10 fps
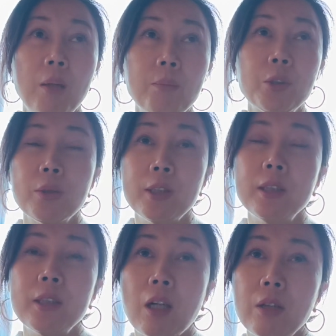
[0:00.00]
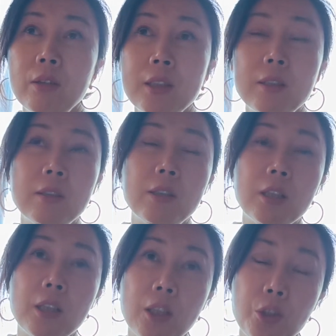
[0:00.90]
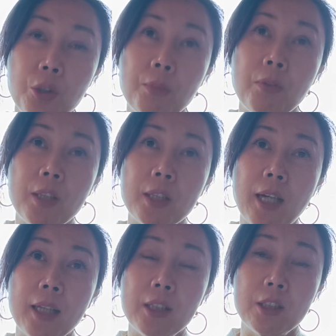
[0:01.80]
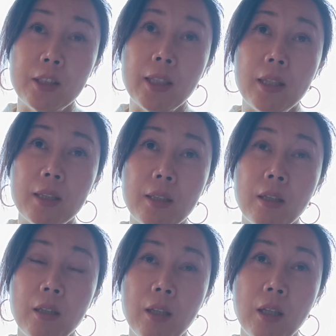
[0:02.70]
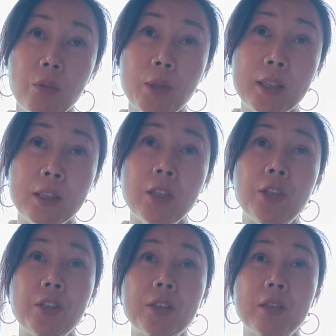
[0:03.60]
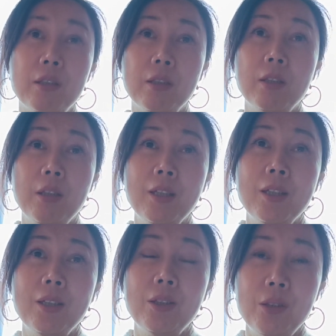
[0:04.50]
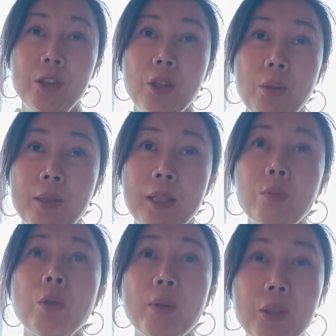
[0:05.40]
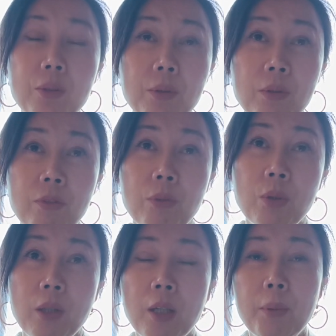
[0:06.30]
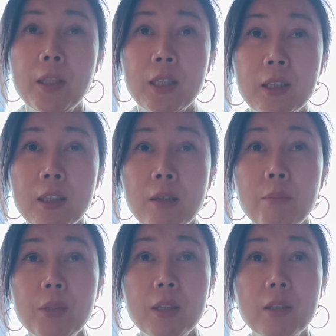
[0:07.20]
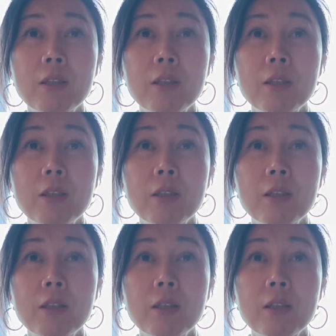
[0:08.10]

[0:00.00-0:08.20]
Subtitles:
So this is the two movies I just did recent years. So that's what we do for our production company.